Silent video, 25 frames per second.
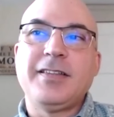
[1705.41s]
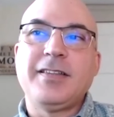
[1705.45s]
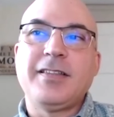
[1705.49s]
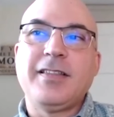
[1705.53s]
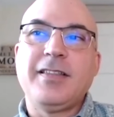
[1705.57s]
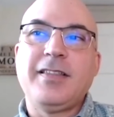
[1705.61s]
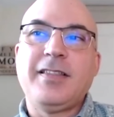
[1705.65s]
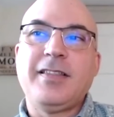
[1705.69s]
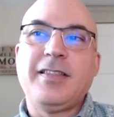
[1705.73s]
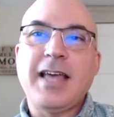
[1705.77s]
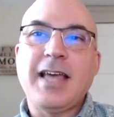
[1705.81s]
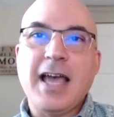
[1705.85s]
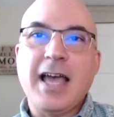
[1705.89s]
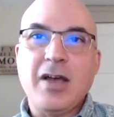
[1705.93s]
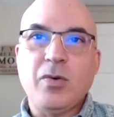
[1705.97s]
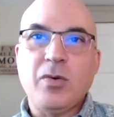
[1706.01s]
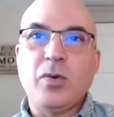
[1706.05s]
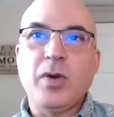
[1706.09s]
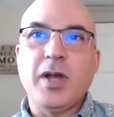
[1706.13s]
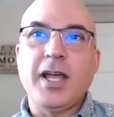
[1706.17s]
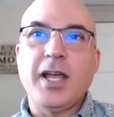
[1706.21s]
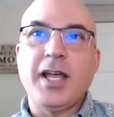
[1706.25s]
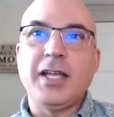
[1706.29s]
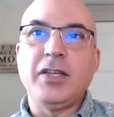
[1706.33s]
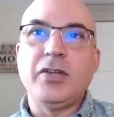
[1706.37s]
that
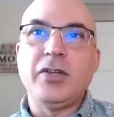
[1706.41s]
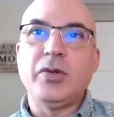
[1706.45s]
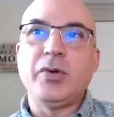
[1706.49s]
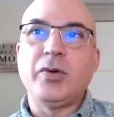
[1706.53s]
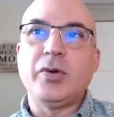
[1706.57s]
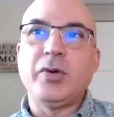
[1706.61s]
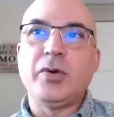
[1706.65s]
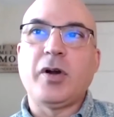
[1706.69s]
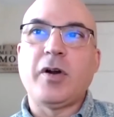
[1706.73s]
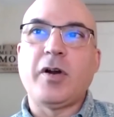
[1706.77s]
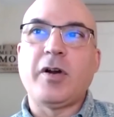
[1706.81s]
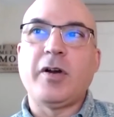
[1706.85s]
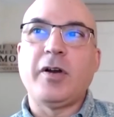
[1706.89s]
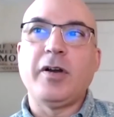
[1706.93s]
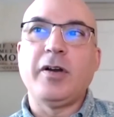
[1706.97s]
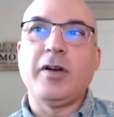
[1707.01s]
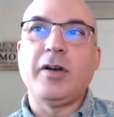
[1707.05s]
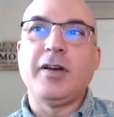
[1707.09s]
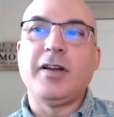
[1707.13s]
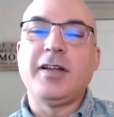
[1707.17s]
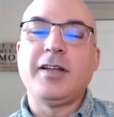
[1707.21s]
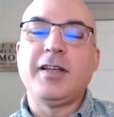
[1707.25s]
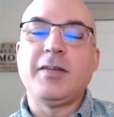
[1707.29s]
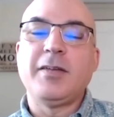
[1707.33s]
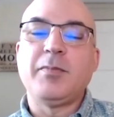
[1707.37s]
way you are
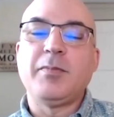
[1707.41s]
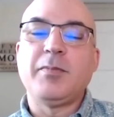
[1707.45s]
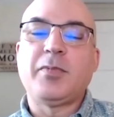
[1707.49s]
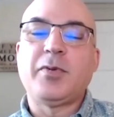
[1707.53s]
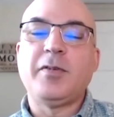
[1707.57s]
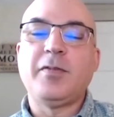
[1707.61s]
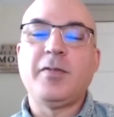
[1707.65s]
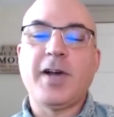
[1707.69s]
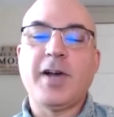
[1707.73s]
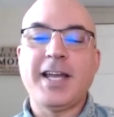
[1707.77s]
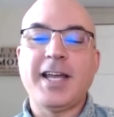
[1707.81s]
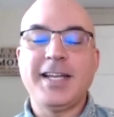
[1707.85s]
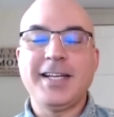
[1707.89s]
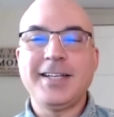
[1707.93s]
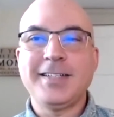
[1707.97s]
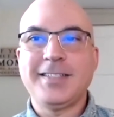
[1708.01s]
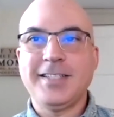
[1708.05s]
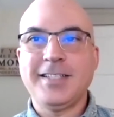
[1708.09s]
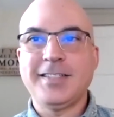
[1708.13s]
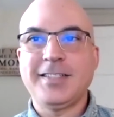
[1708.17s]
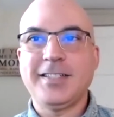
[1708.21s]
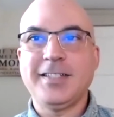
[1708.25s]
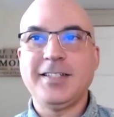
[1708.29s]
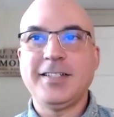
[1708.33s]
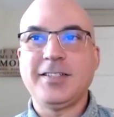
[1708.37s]
providing
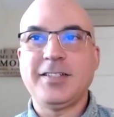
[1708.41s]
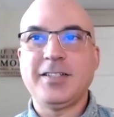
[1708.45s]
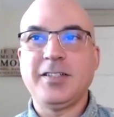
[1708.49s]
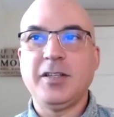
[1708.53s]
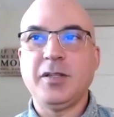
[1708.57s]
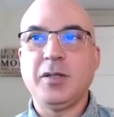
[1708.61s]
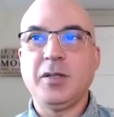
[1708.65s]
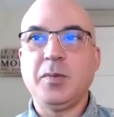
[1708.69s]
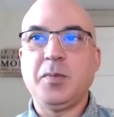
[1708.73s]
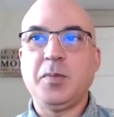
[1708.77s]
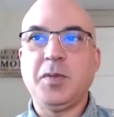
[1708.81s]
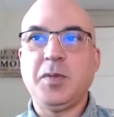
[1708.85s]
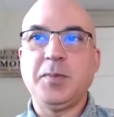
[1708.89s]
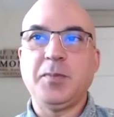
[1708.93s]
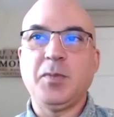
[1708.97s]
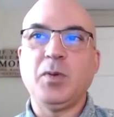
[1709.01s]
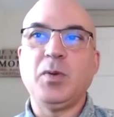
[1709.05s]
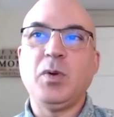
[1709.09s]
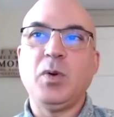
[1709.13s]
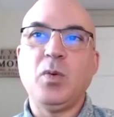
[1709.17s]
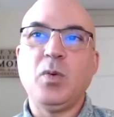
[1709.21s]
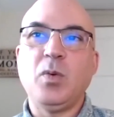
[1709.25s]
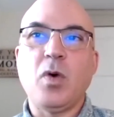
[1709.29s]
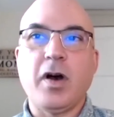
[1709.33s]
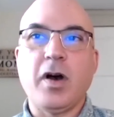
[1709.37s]
assistance to the people
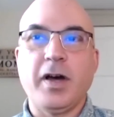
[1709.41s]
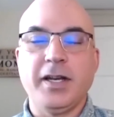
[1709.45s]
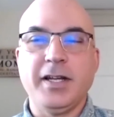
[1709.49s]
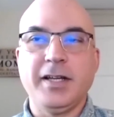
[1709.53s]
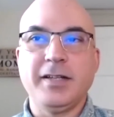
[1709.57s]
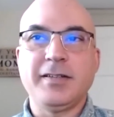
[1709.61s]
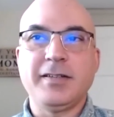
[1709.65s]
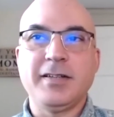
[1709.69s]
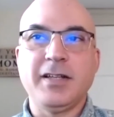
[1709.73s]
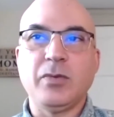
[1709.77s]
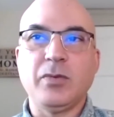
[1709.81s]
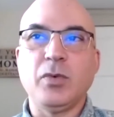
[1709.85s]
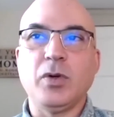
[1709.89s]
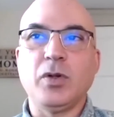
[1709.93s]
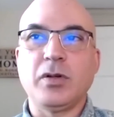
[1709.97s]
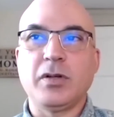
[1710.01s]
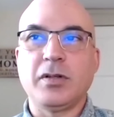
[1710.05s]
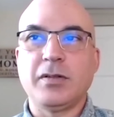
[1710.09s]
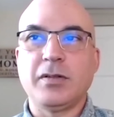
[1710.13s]
who want it and will,